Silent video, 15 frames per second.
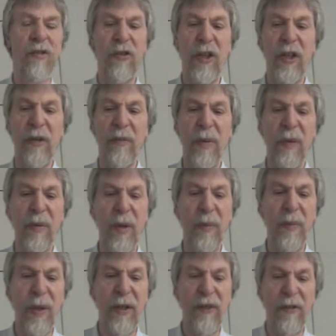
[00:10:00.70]
shared
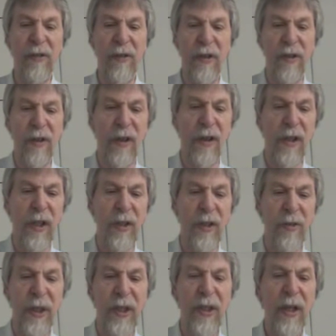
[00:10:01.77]
memory-based
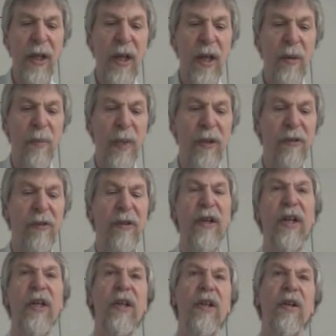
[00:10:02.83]
hardware, but
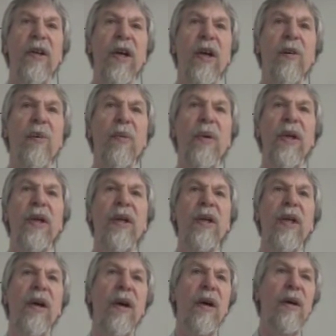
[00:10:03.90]
there
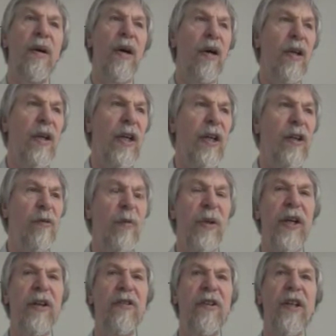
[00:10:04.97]
we are
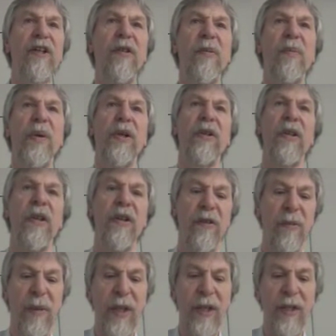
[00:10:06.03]
expressing the
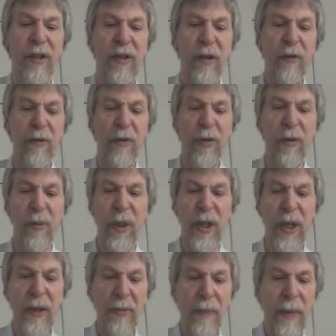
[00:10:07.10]
parallelism in a different
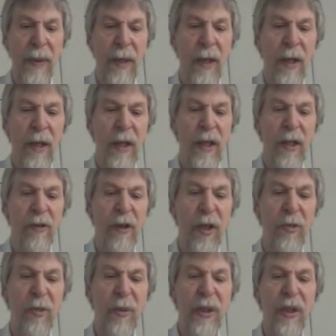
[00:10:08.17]
way.
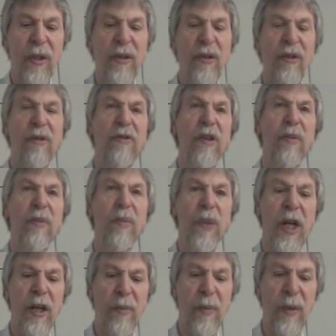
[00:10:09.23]
There we are using
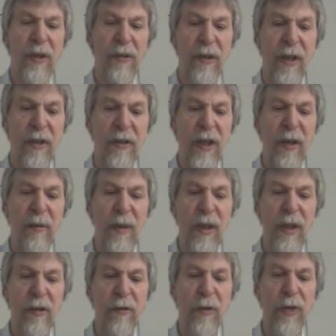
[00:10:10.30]
pragmas, and that
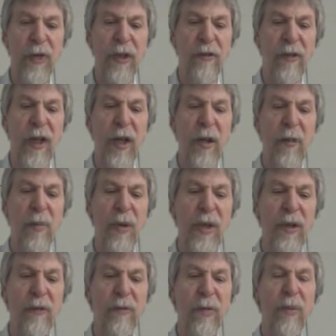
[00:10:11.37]
means, for example,
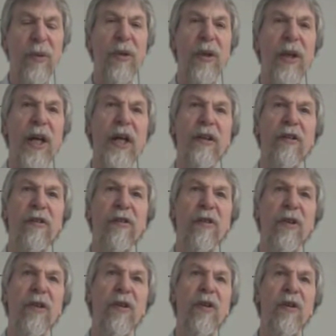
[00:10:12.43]
if we would like a
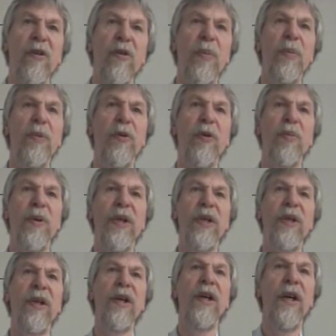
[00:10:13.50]
certain loop to
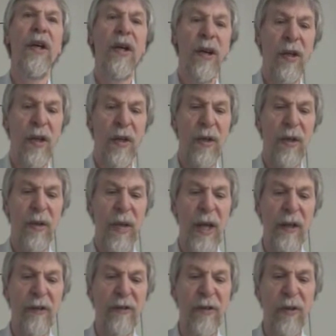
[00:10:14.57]
be
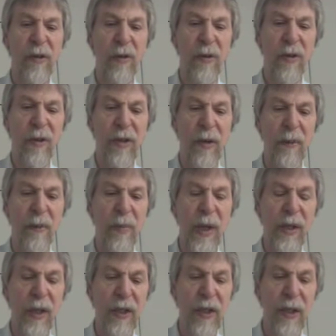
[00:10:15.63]
executed in
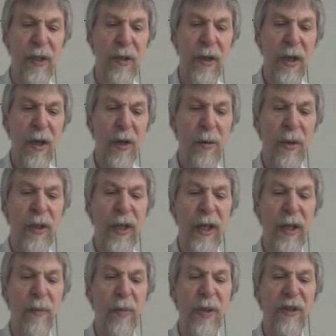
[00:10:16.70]
parallel, we
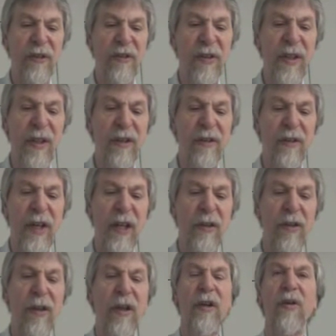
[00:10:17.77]
can precede
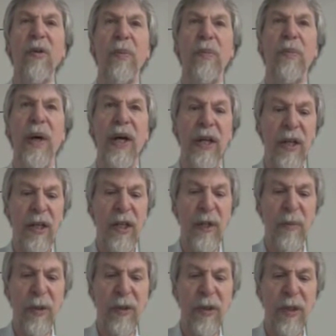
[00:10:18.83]
that loop by a
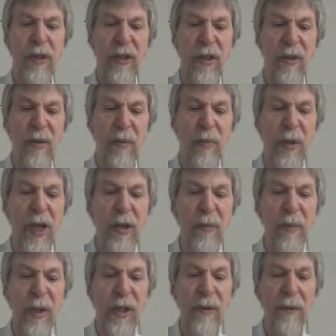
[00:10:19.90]
particular
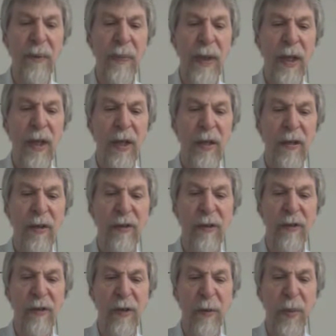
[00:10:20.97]
pragma. This
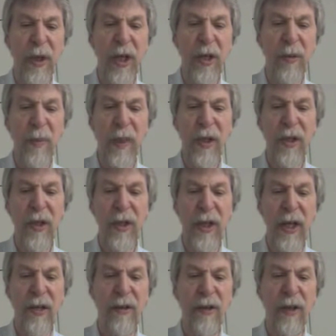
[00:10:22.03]
is a pragma,
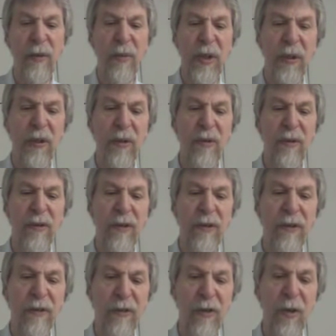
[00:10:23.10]
and then we use
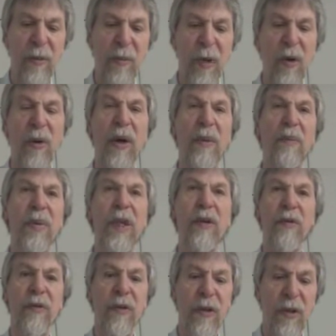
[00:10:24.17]
this term
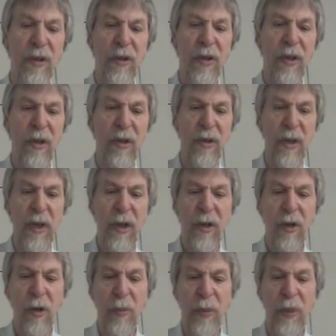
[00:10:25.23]
OMP for
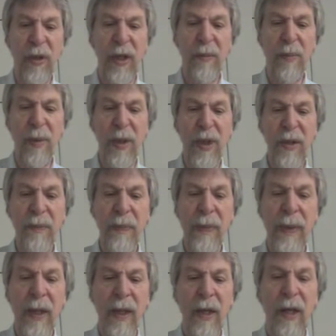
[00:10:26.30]
OpenMP,
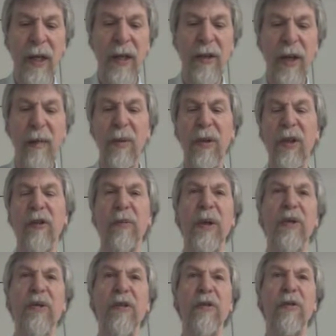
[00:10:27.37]
and then we
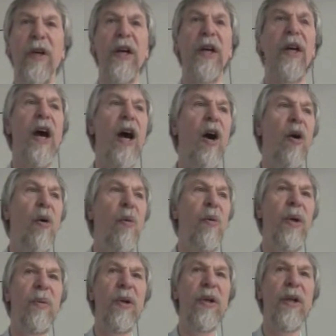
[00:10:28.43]
specify how
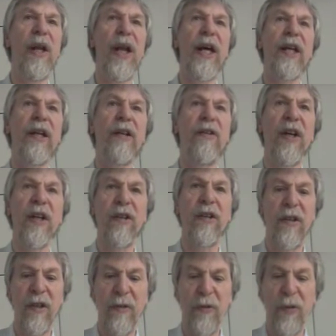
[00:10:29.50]
we would like
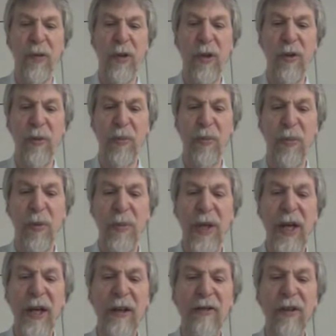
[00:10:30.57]
that for loop to
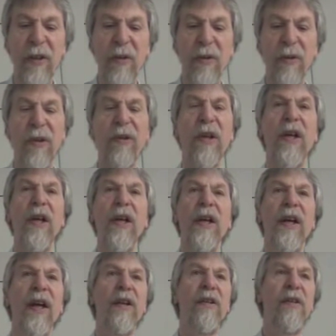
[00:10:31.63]
be executed,
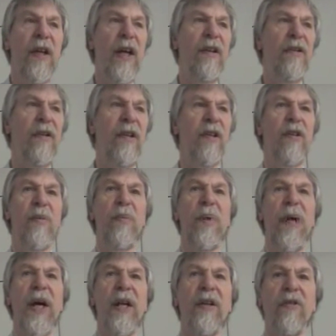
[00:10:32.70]
and then the
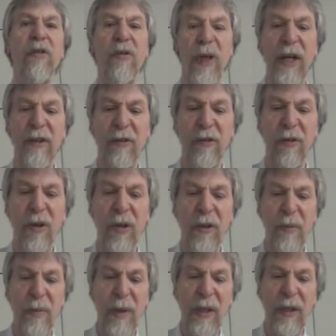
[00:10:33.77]
compiler tries to
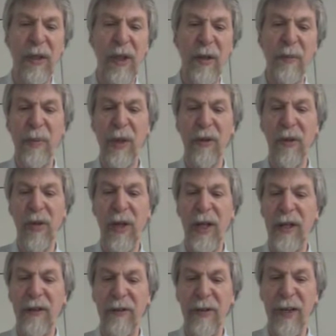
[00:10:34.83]
automatically
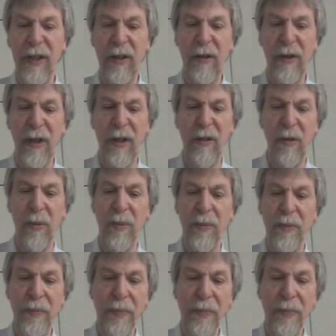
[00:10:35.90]
parallelize that loop.